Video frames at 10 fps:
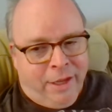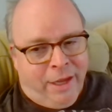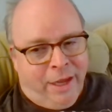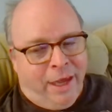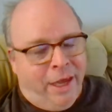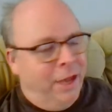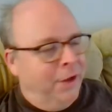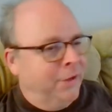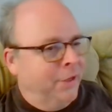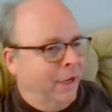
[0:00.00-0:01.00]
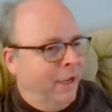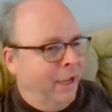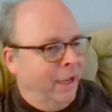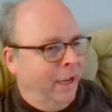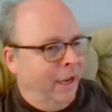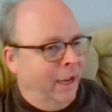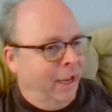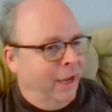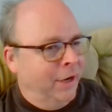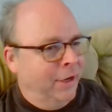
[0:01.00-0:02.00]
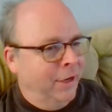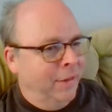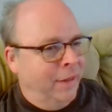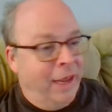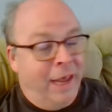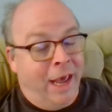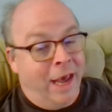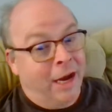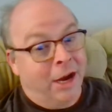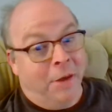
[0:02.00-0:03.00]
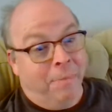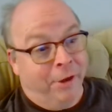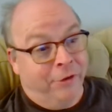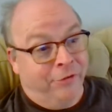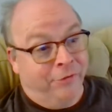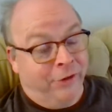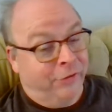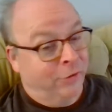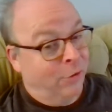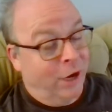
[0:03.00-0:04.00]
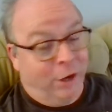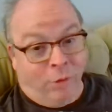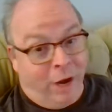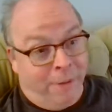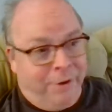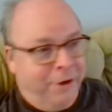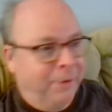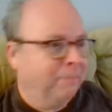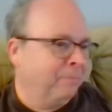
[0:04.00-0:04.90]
And they had a bunch of it, so I grabbed it.